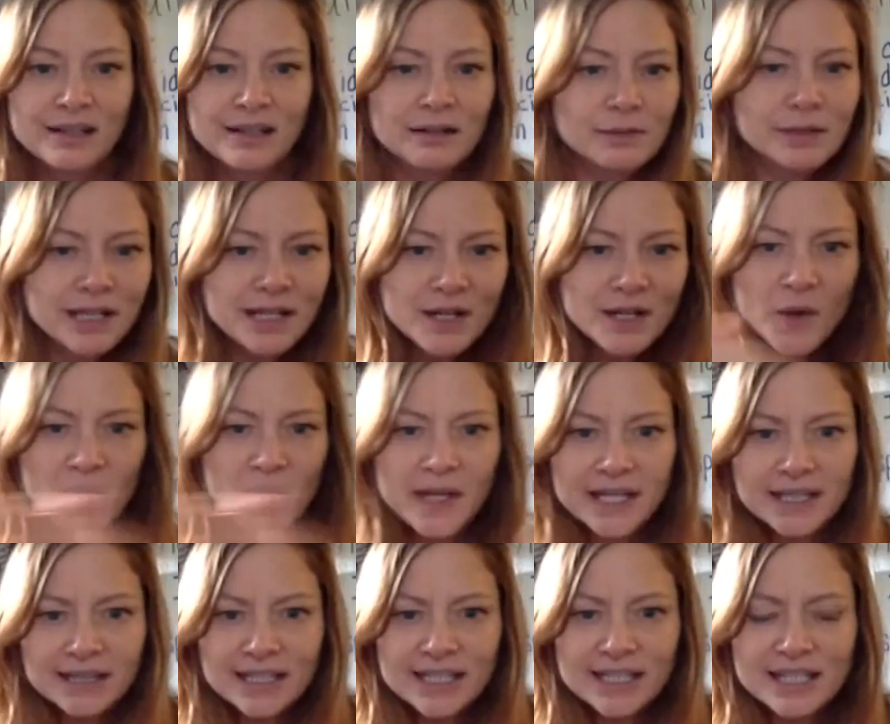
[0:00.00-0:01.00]
When I go
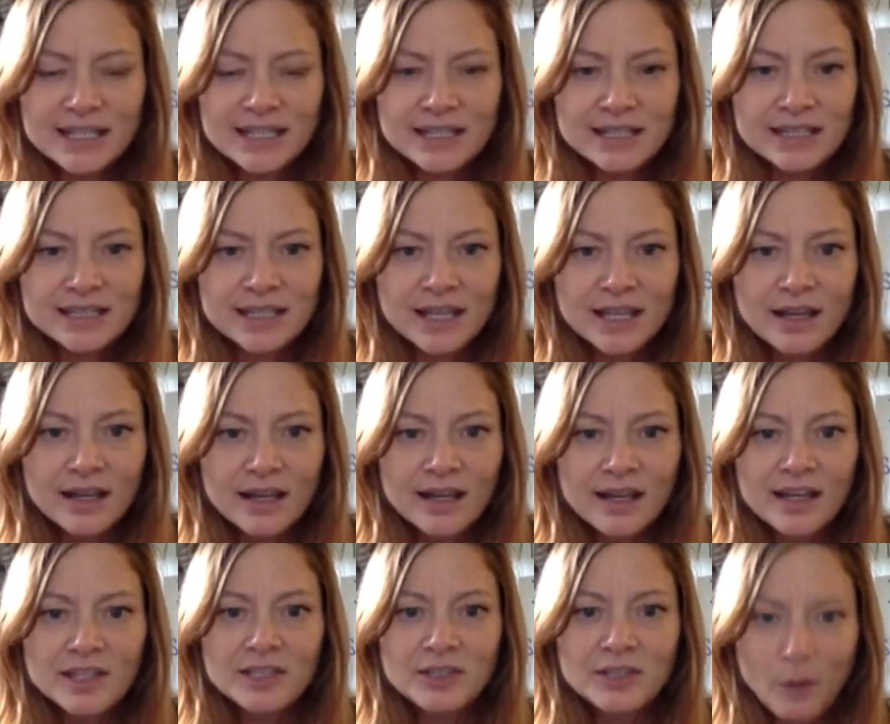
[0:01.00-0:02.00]
like this,
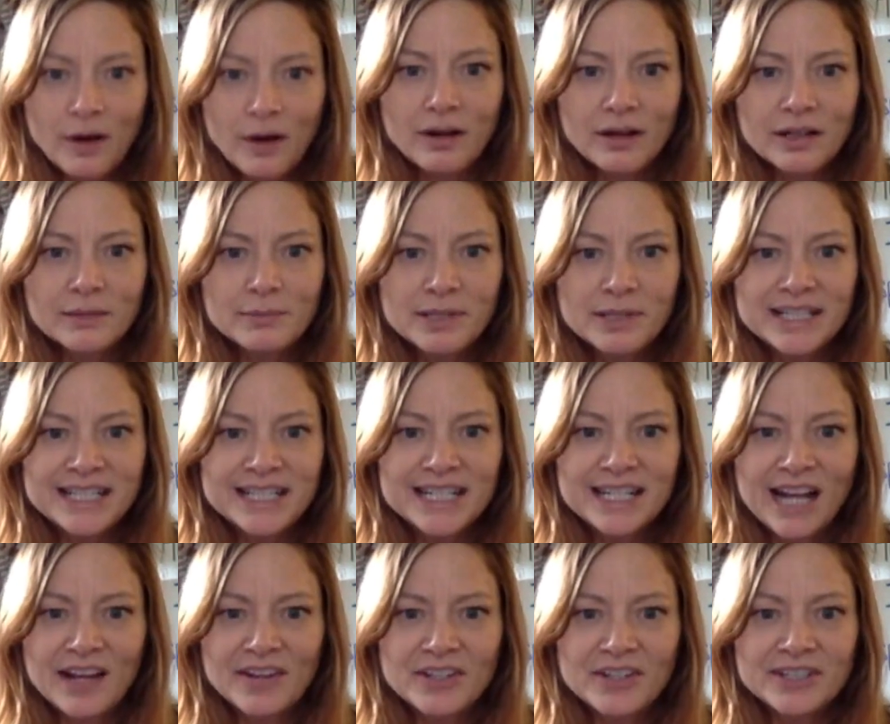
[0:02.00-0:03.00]
you're going to put it
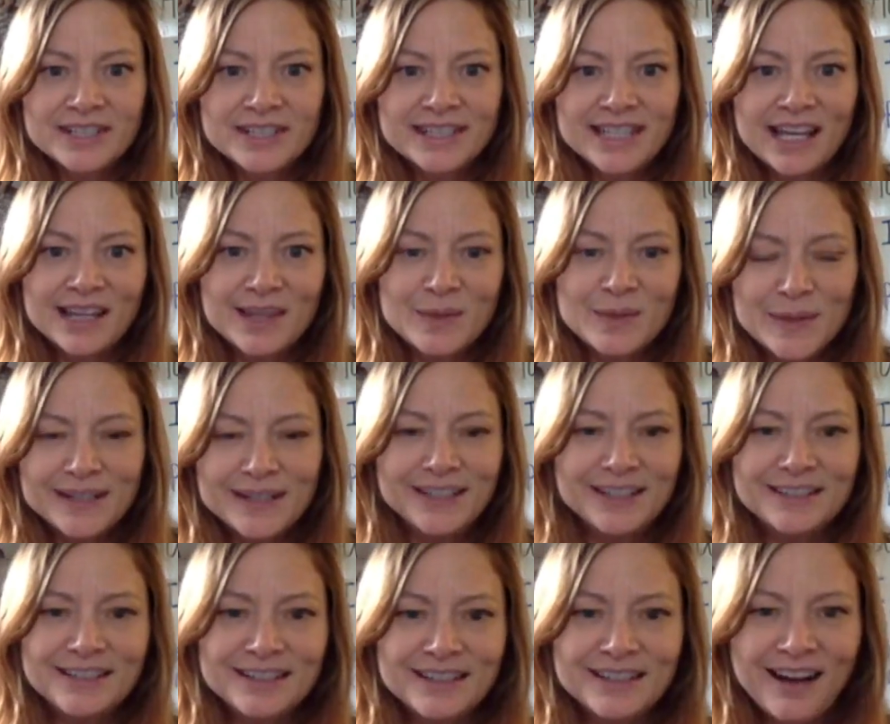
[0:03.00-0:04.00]
together and say the word.